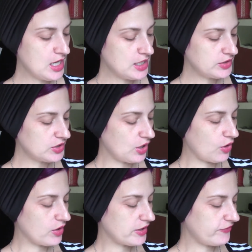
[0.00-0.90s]

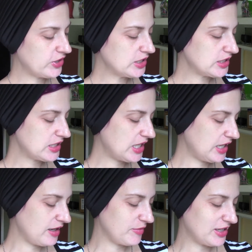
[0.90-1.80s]
So the first
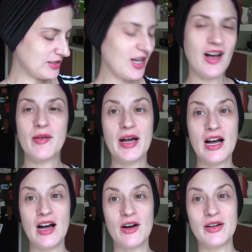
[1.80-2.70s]
thing I'm going to talk
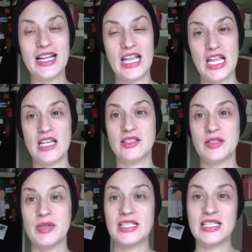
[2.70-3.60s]
about is the
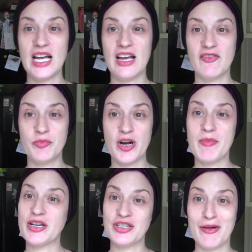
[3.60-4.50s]
reason I have pretty
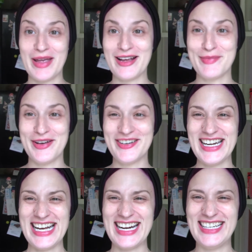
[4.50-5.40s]
much no makeup on right
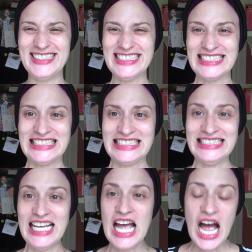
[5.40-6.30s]
now.
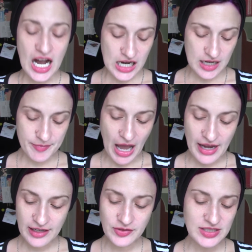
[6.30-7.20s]

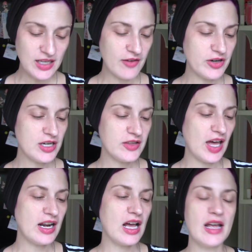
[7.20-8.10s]
I have discovered
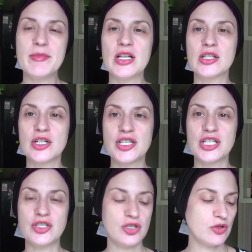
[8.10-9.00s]
that I'm
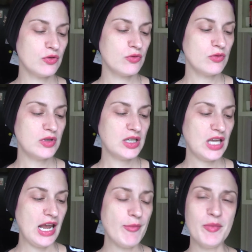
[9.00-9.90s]
allergic to
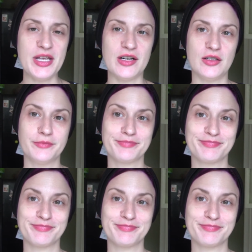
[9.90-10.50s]
chamomile.